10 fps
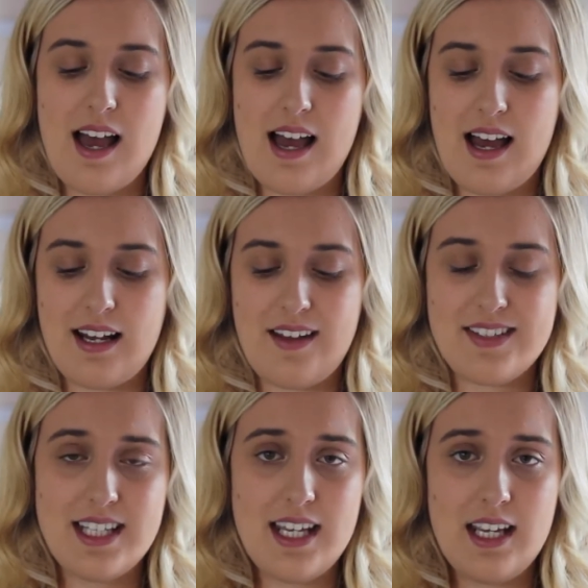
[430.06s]
and I've
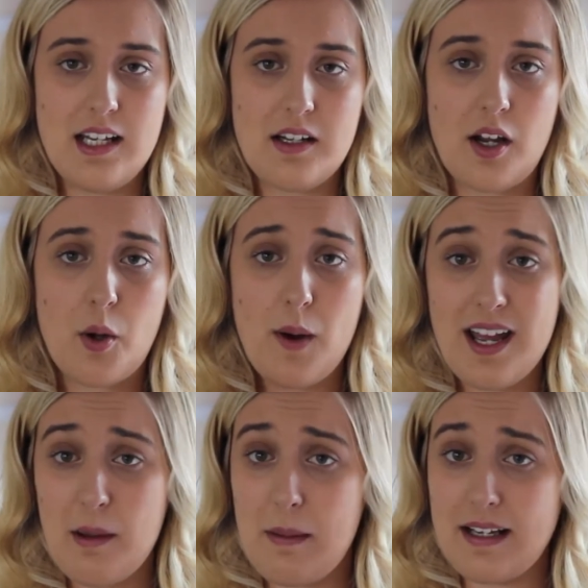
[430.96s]
seen
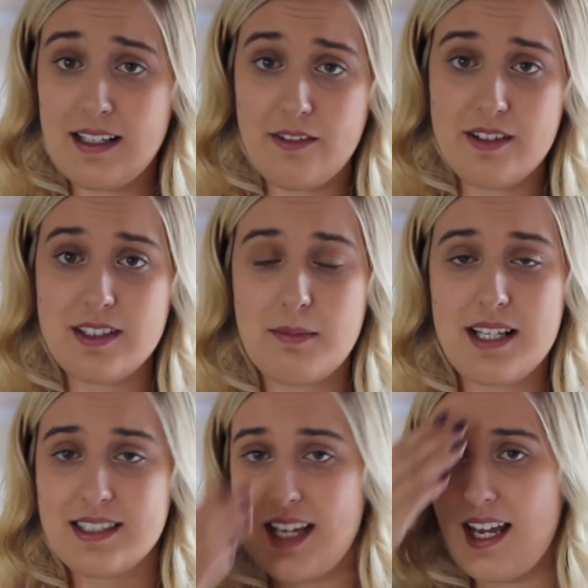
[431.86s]
quite a big difference in
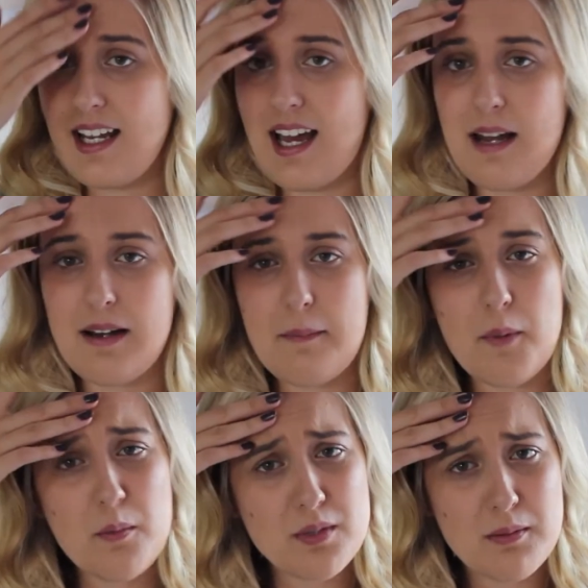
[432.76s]
my skin. I had like
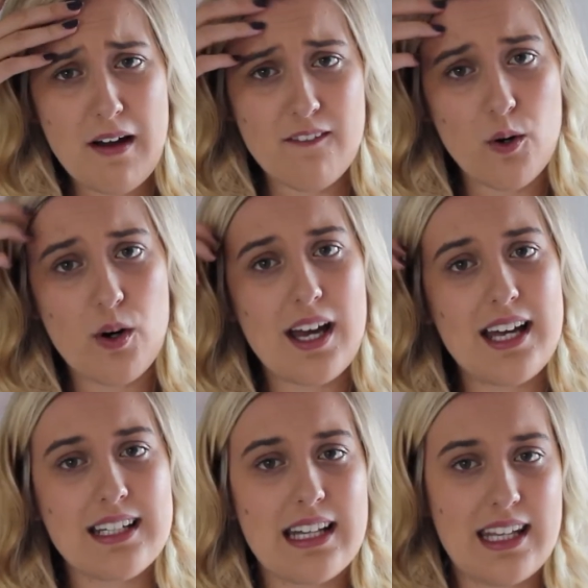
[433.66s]
bumps on my
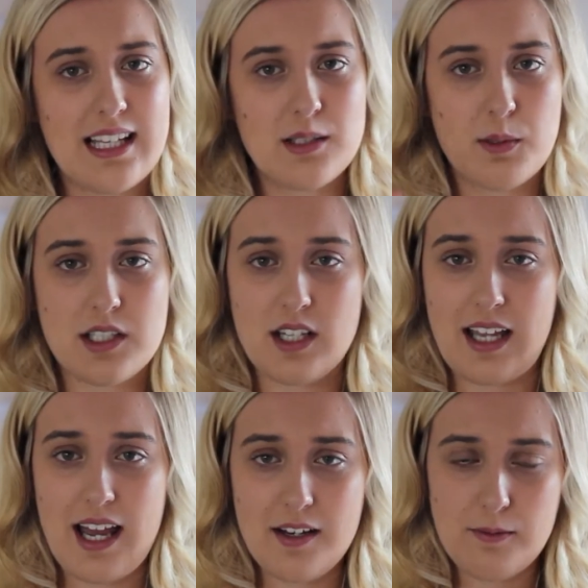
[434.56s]
forehead and things, which are
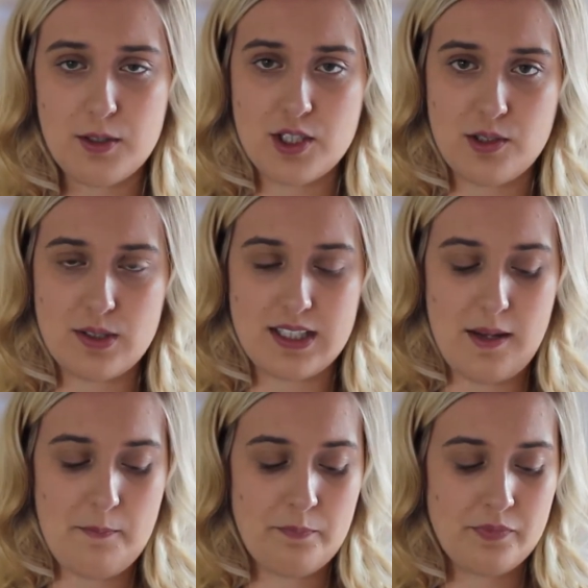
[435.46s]
kind of
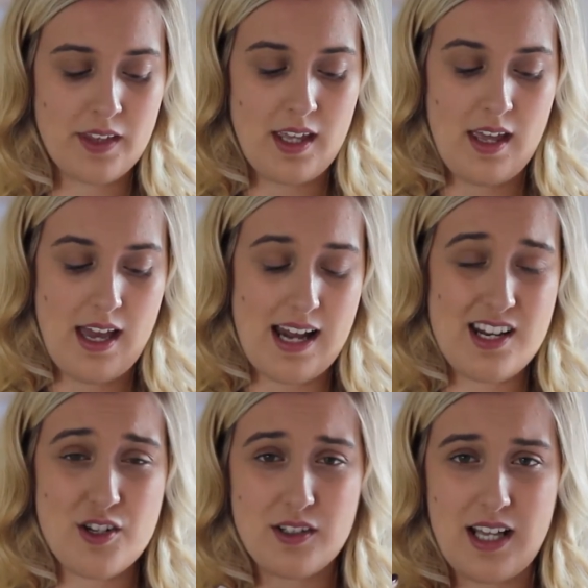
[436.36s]
reducing, and
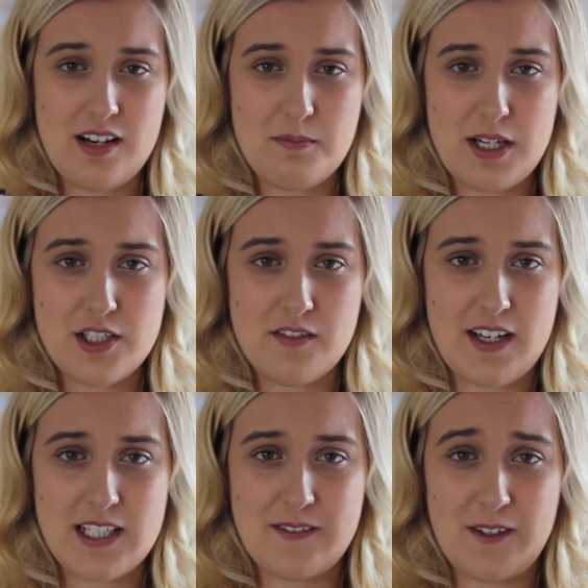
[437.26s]
it just kind of makes your
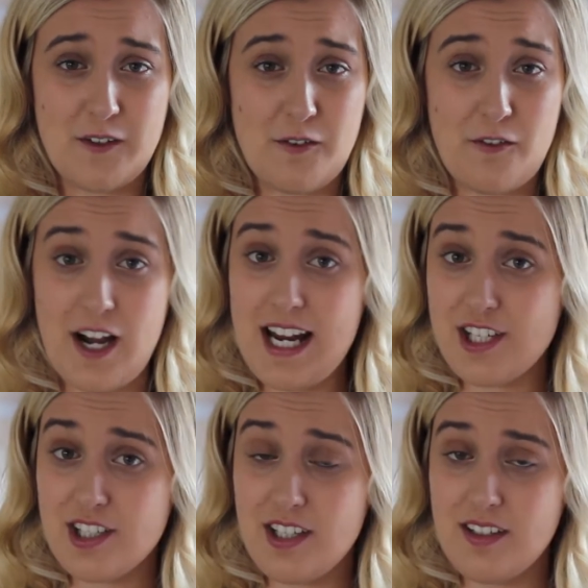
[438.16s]
face feel
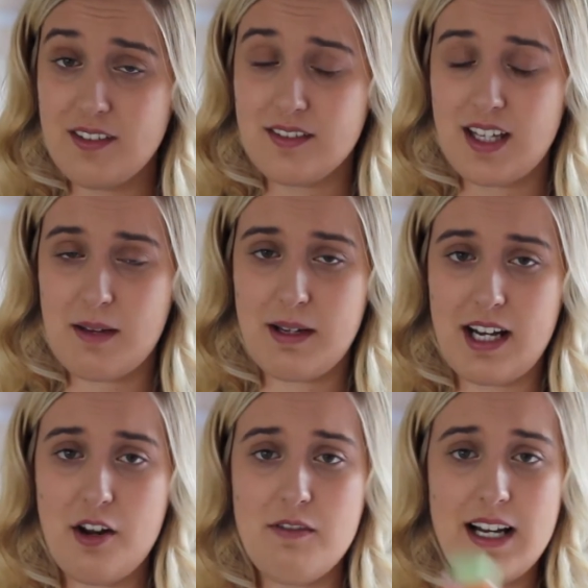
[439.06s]
fresher. I mean,
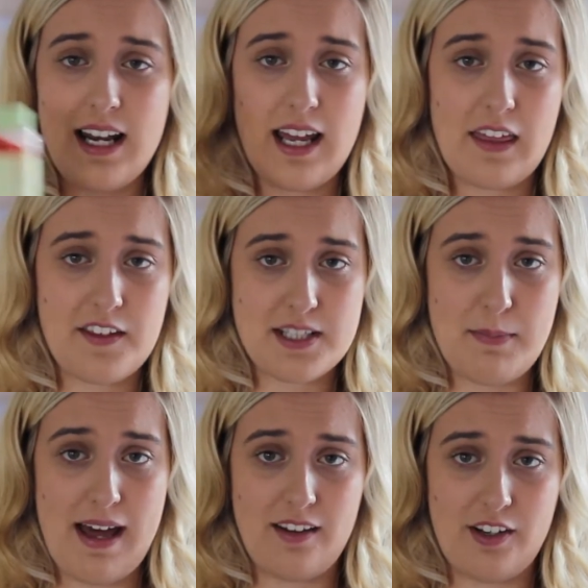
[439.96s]
I don't really like the
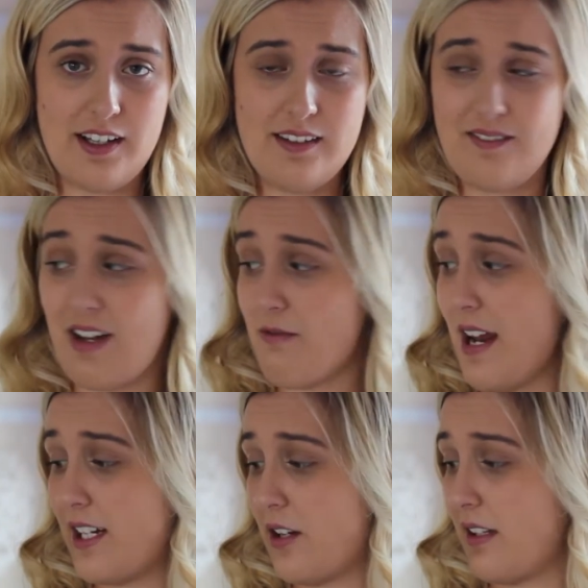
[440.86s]
smell on it. I
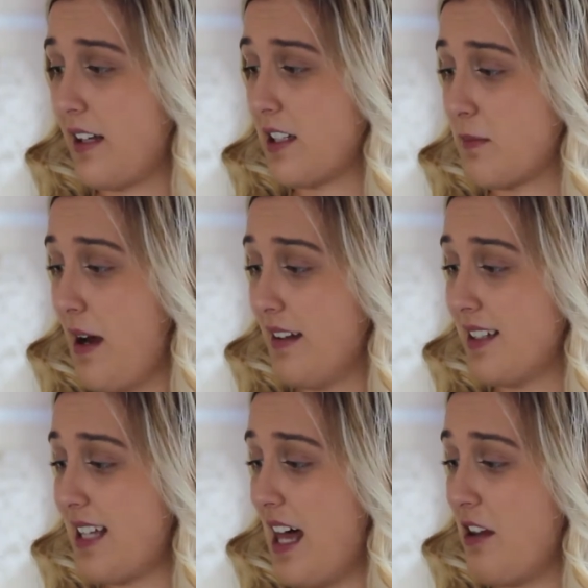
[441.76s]
really don't like the smell.
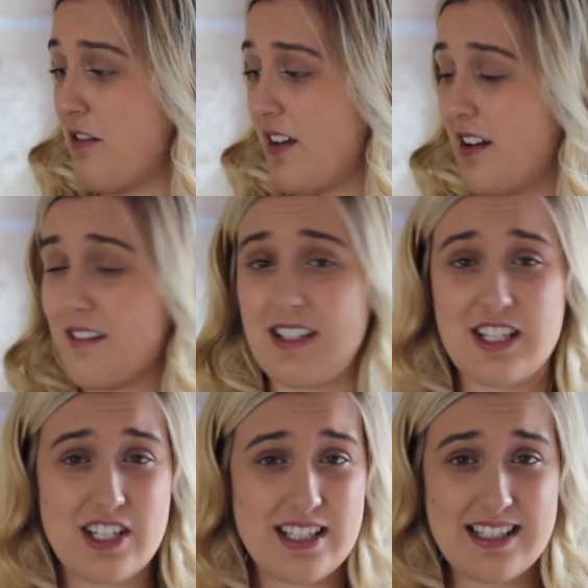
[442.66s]
It's aloe vera
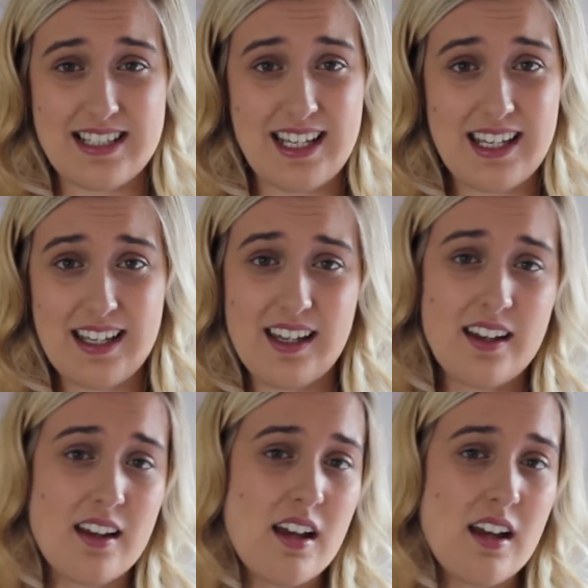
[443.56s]
and ginseng,